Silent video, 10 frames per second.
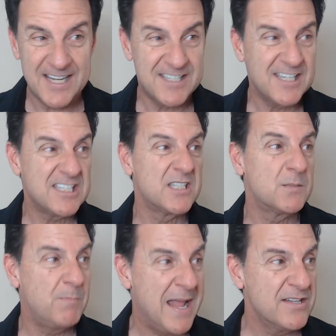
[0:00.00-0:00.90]
It's
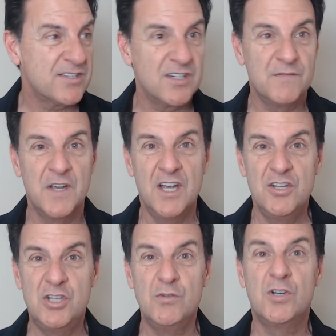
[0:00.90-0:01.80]
expensive
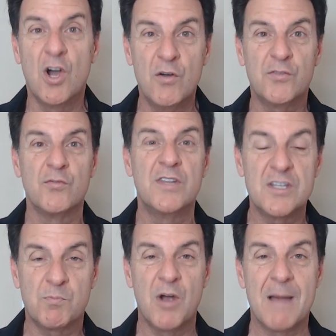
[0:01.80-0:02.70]
to go through this
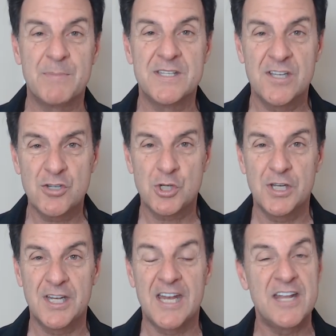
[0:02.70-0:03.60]

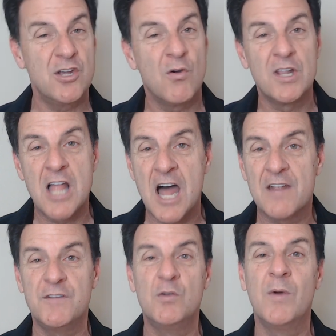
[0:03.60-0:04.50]
proposition and I know a lot
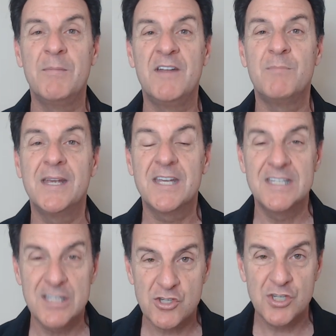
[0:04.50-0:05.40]
of you women have been
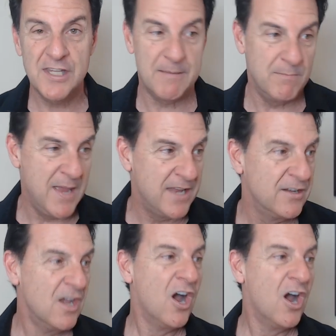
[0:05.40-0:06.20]
conditioned that men